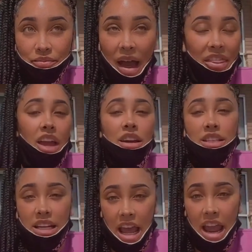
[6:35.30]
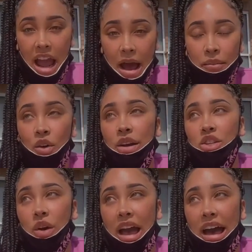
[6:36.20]
By the end of today, I'm
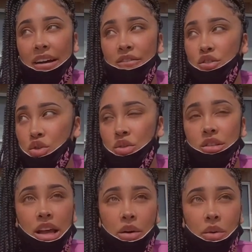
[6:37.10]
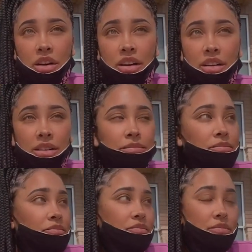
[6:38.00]
going to have Zeus Network
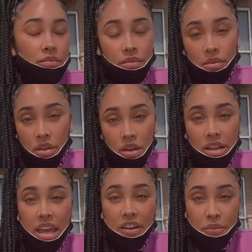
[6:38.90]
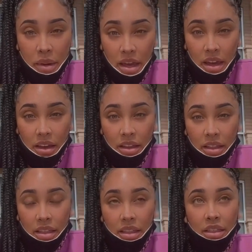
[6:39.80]
give me
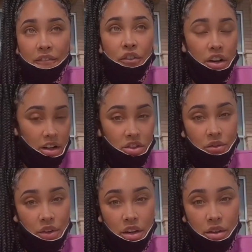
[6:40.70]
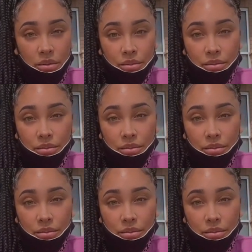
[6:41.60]
the footage of you.